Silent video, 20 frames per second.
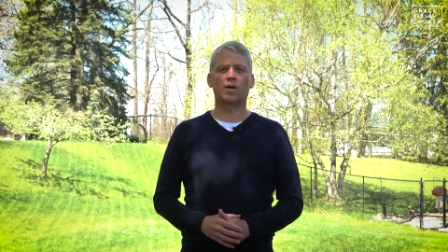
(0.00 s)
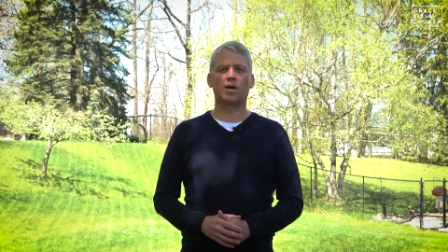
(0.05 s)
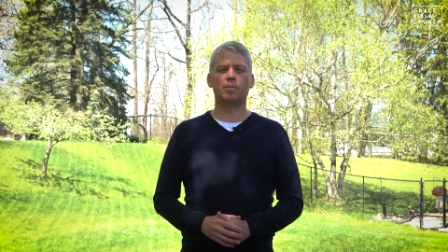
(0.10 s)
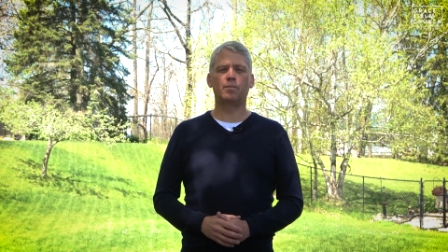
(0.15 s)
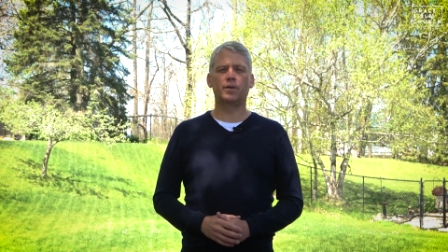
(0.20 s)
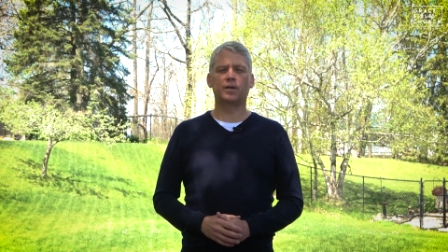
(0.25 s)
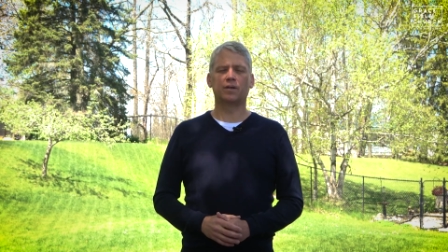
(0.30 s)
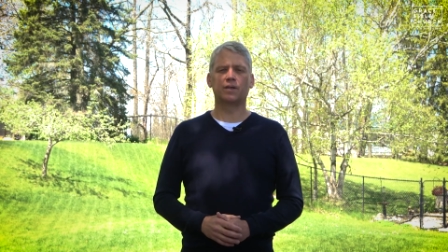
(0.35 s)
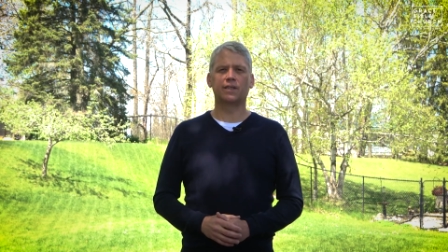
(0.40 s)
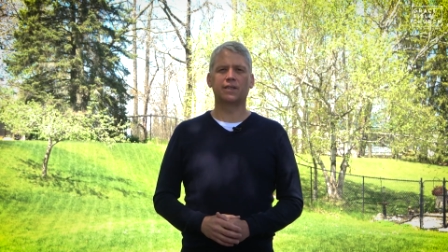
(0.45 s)
a
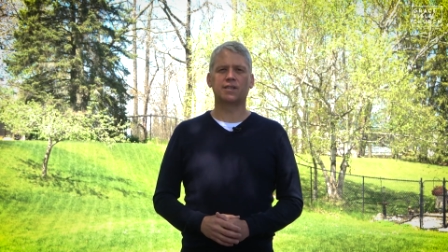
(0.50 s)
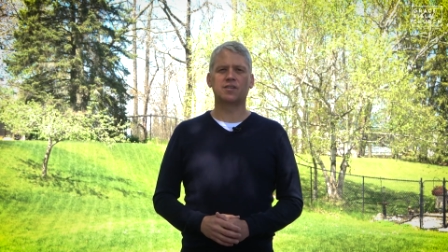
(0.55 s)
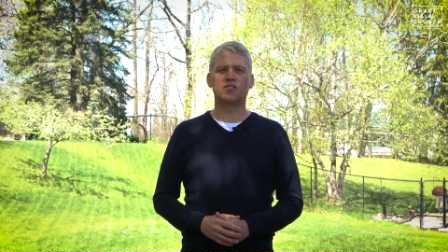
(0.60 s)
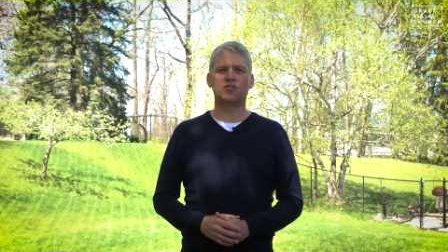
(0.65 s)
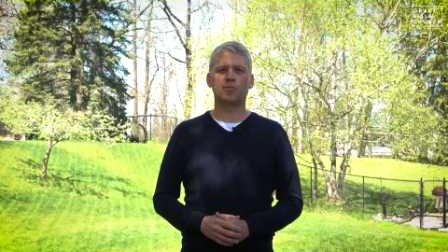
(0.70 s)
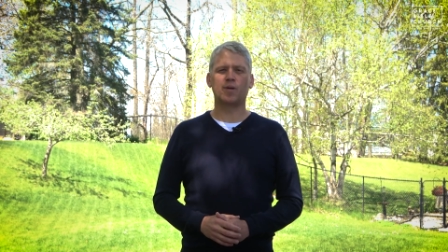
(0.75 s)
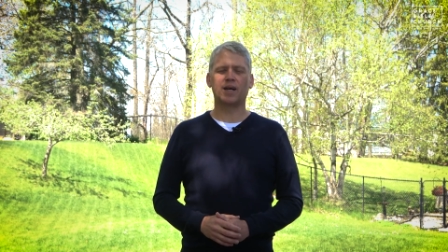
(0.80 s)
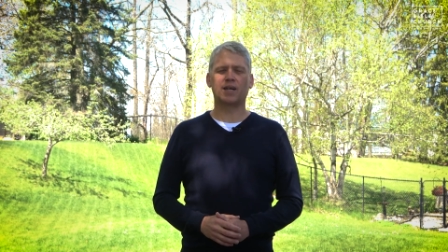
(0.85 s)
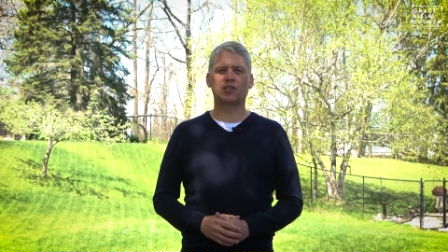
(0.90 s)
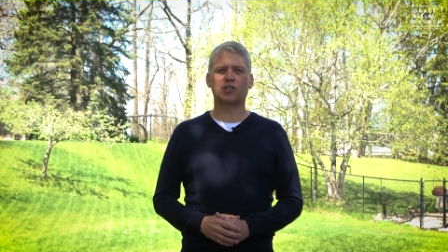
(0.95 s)
building
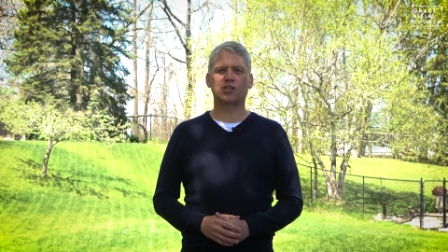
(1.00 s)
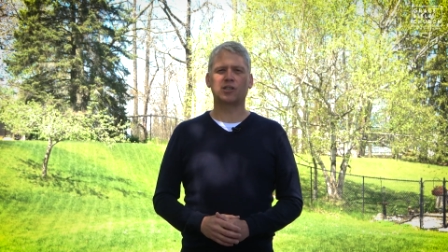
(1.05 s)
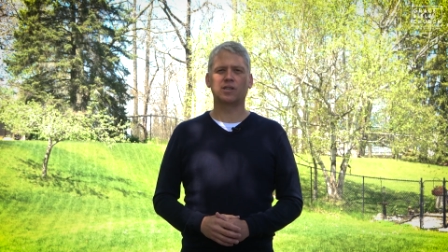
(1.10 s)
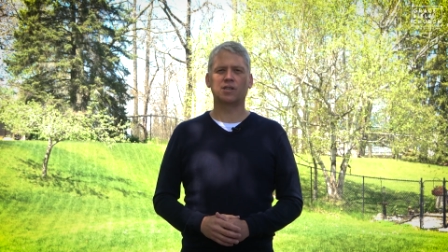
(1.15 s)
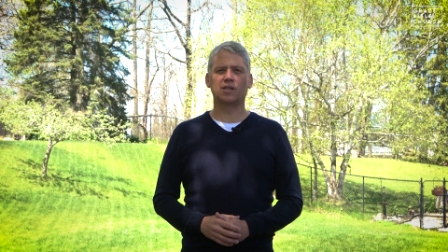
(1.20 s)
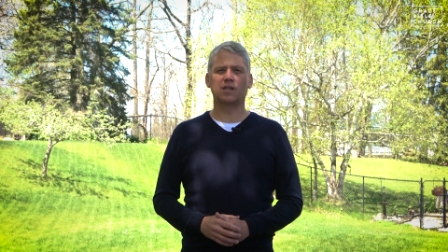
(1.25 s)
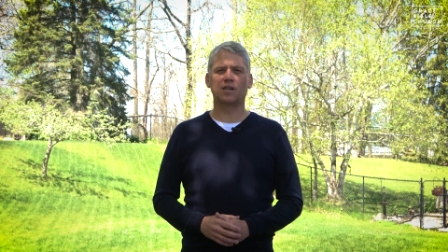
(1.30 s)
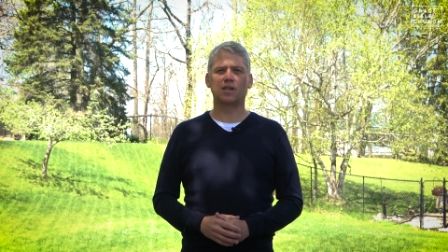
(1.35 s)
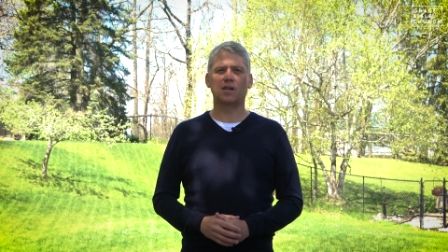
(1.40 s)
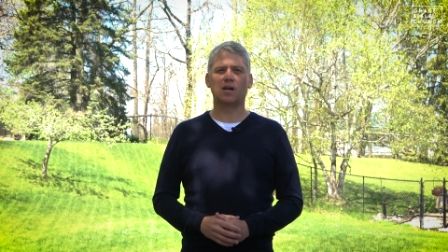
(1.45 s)
inspection
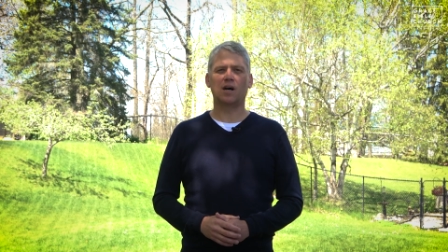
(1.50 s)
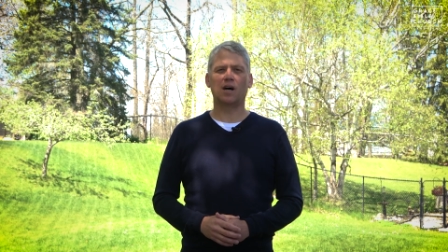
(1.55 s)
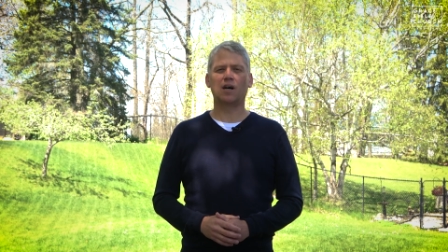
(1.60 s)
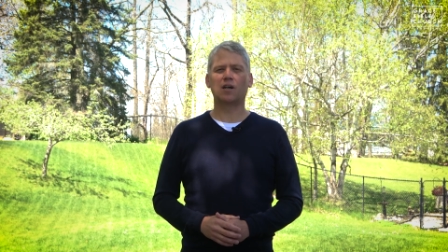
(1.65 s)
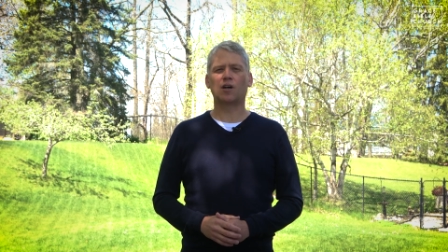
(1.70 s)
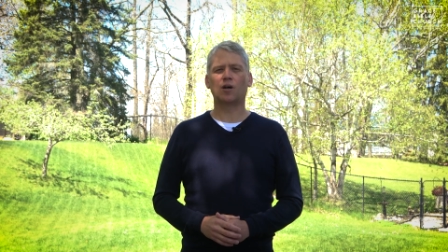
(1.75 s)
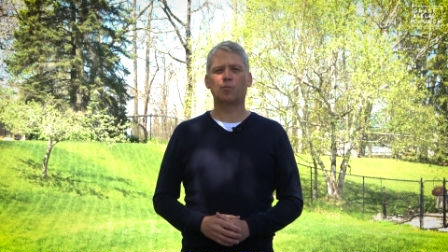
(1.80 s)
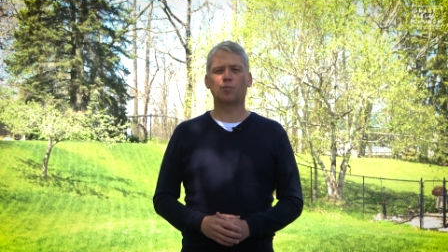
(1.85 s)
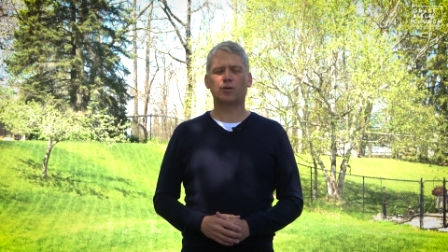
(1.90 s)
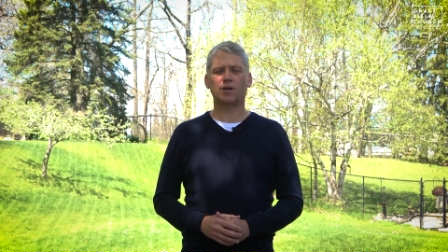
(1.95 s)
on
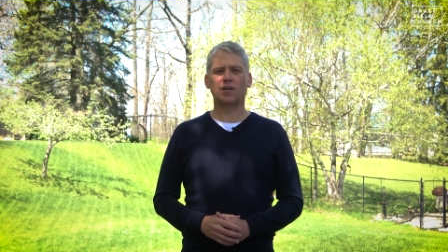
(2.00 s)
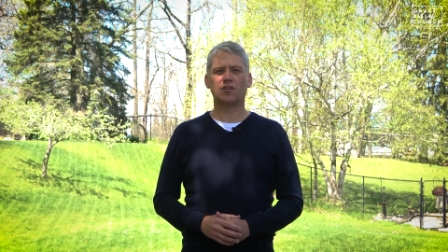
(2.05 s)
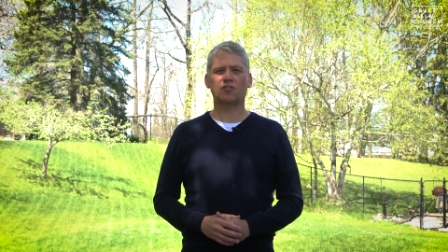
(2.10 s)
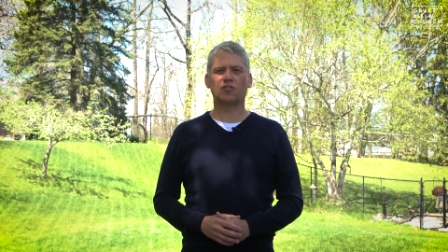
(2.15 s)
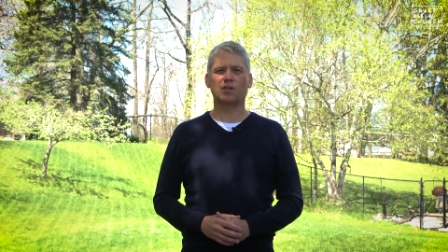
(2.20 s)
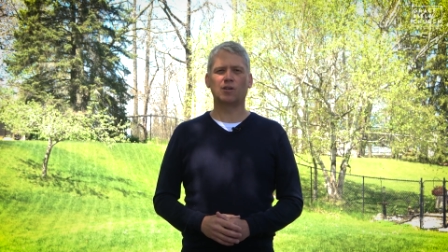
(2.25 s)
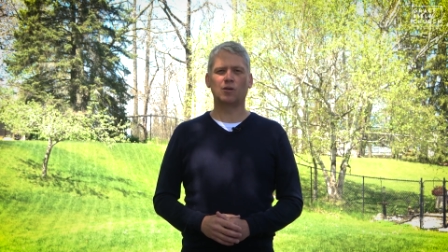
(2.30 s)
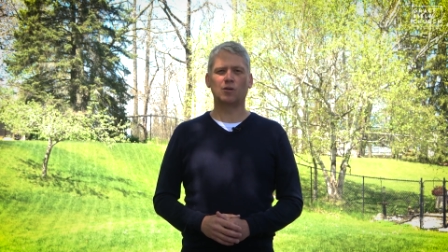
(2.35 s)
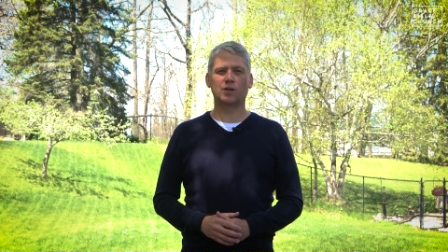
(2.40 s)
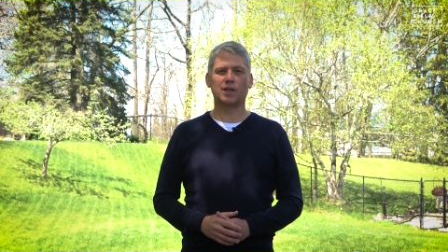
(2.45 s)
our
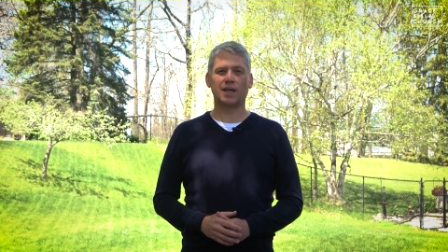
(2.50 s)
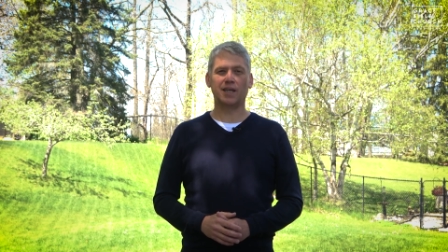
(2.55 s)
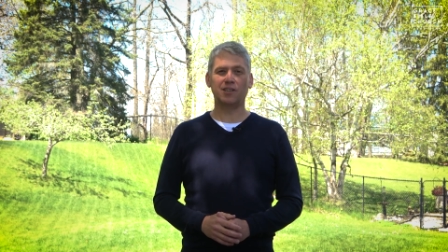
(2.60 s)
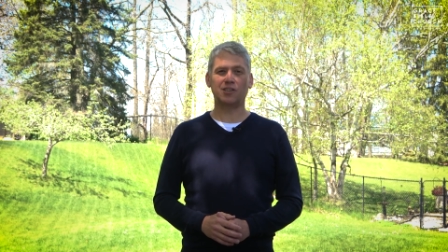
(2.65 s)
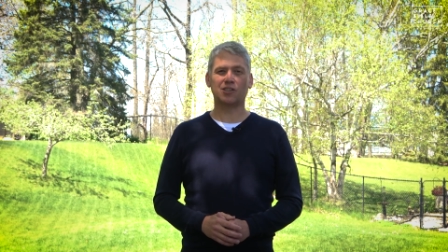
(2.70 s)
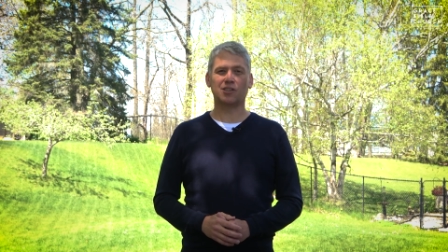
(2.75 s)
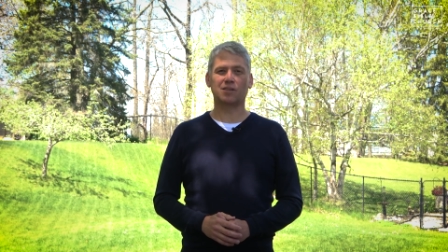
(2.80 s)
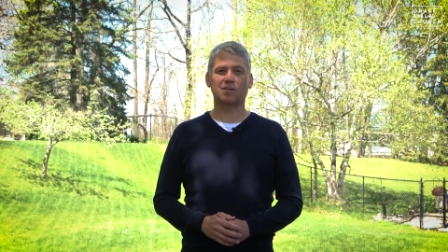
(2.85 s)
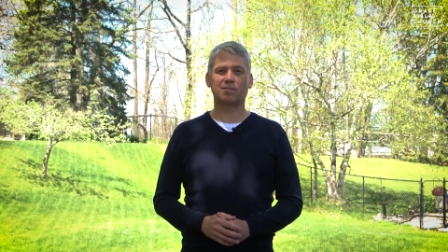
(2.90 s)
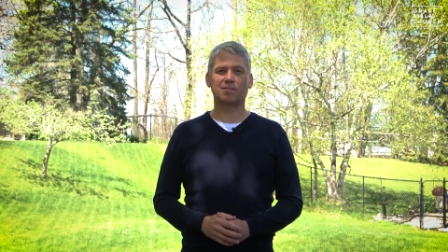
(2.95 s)
Preston
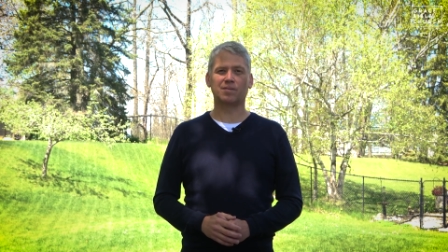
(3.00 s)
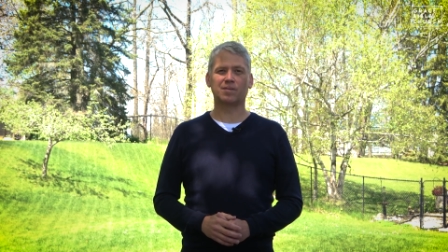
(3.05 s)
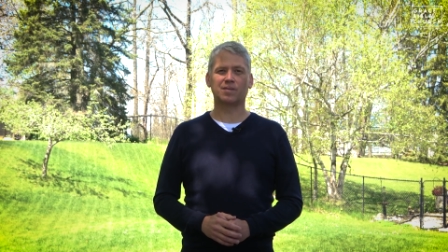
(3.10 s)
location.